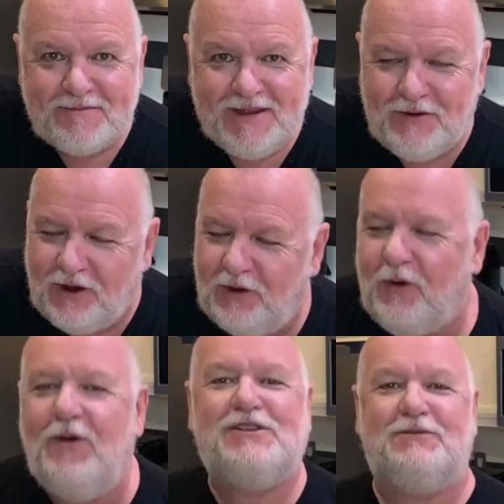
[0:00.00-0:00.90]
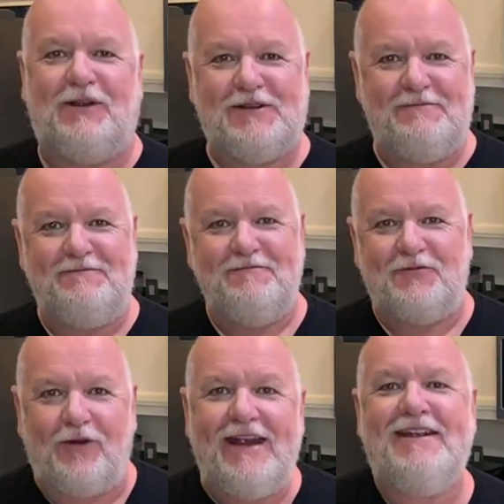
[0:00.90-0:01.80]
You are always welcome
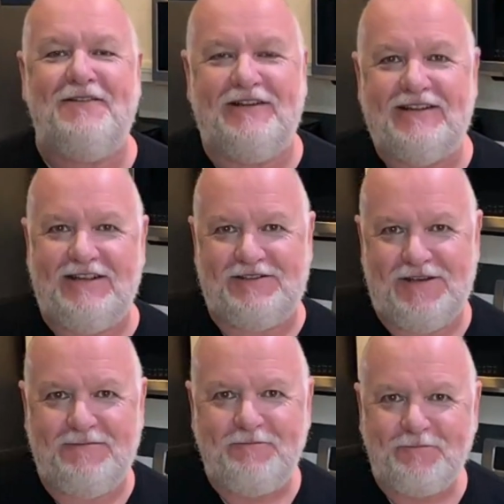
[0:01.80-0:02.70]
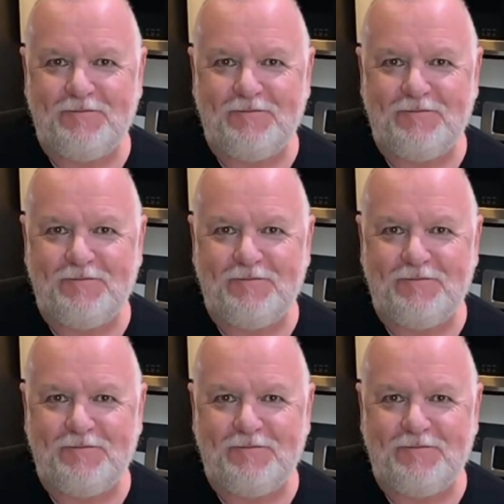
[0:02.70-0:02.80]
right here in the kitchen.